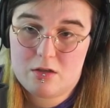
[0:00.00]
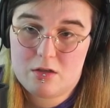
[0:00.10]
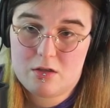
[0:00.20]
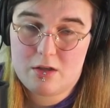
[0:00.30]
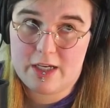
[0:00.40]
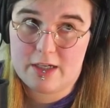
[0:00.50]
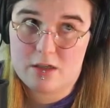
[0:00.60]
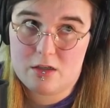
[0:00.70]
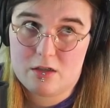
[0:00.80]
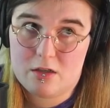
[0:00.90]
Like,
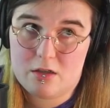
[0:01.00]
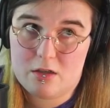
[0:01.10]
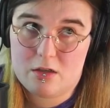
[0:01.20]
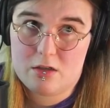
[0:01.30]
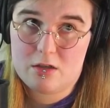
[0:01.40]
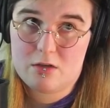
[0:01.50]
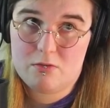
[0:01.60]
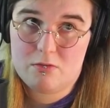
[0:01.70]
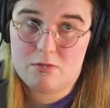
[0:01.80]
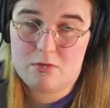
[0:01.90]

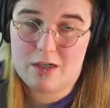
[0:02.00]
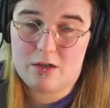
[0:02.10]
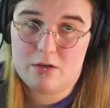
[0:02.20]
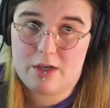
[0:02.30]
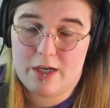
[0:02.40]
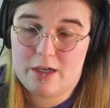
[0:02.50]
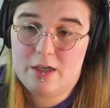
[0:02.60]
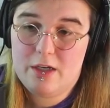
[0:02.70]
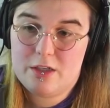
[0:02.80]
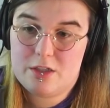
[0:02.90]
oh, well, okay.
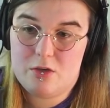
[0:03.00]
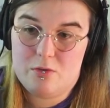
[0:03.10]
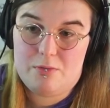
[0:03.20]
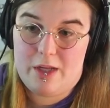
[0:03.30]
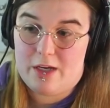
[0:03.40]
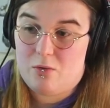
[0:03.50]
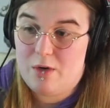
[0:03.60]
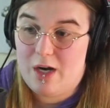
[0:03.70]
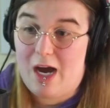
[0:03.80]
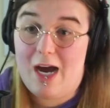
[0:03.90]
So, like
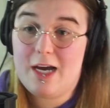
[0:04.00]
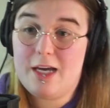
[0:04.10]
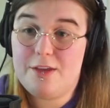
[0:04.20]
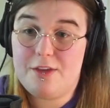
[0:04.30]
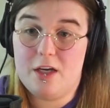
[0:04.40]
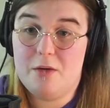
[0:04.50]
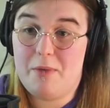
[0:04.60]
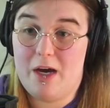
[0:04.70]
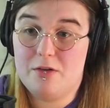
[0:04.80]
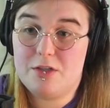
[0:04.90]
when I think
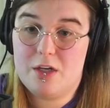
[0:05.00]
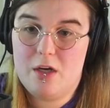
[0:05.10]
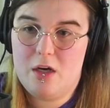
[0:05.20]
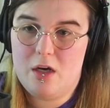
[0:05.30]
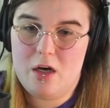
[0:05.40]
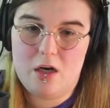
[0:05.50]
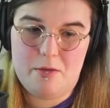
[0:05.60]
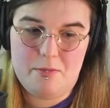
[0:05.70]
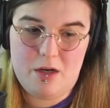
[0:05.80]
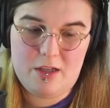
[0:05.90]
about
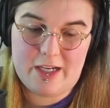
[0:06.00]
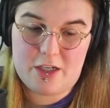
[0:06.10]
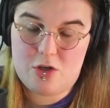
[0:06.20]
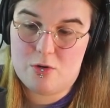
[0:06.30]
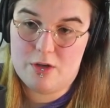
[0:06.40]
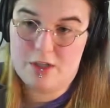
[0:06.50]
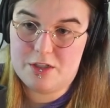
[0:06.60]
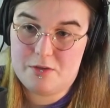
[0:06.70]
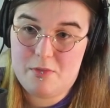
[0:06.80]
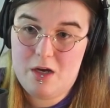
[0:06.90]
um,
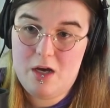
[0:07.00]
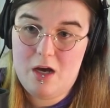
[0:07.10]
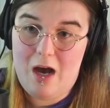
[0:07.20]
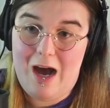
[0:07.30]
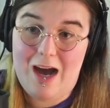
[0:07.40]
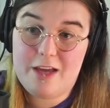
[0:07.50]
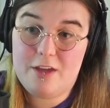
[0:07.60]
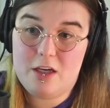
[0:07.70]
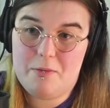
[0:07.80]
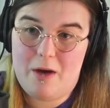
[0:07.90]
electoralism, I
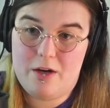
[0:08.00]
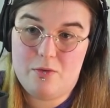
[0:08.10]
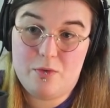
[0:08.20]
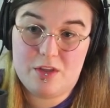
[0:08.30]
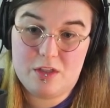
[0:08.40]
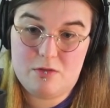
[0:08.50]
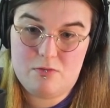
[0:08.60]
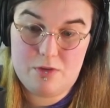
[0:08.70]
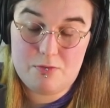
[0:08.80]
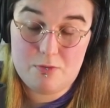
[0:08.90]
think about it with the
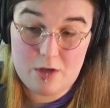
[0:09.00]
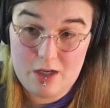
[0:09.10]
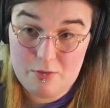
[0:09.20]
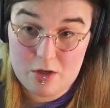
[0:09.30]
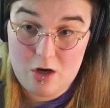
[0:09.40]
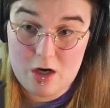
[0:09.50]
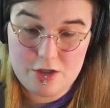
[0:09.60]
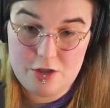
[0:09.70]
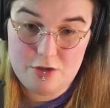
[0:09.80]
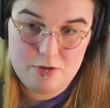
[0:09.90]
with in regard
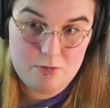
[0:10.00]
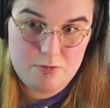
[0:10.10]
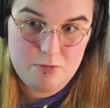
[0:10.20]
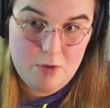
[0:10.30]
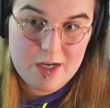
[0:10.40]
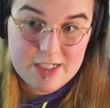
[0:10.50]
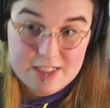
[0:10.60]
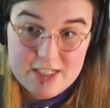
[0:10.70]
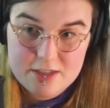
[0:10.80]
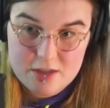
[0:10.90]
to what
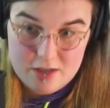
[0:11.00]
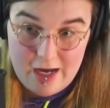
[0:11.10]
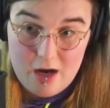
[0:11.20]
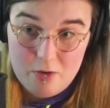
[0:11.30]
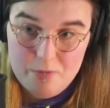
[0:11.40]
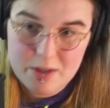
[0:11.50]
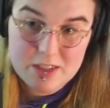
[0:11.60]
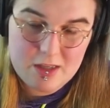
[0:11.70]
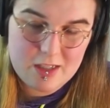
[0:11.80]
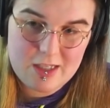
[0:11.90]
exists now because
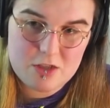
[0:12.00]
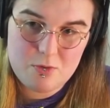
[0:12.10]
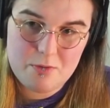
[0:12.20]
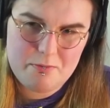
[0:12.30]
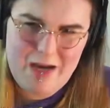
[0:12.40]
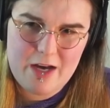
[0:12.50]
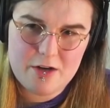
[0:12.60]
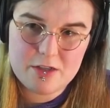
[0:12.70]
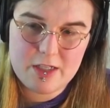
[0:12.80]
I think that's what matters.